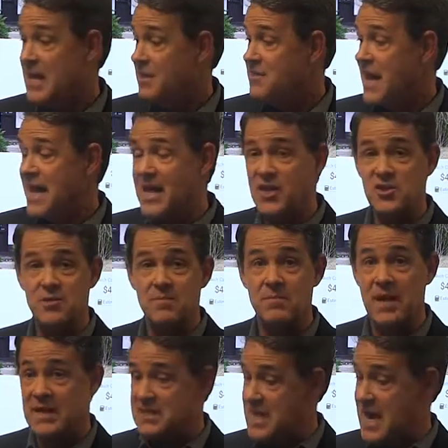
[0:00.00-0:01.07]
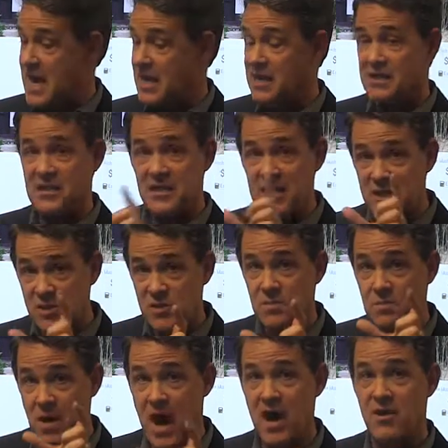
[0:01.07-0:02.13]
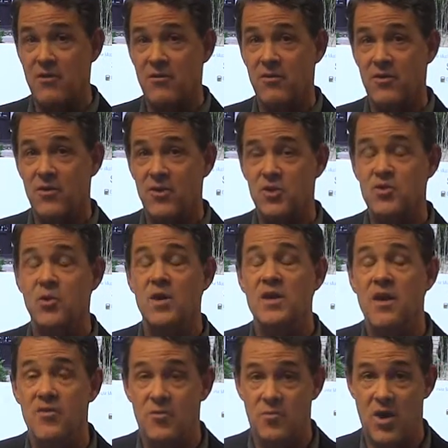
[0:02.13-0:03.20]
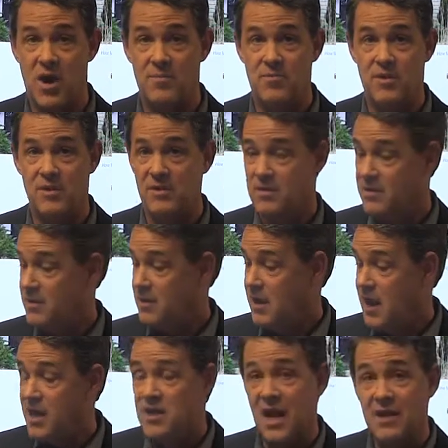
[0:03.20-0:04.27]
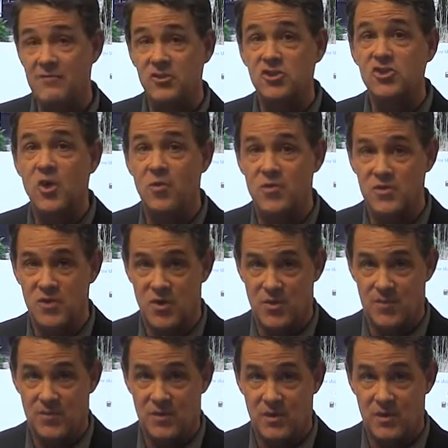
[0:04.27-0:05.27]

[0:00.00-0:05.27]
that agent may take this buyer to another property and not even show this home.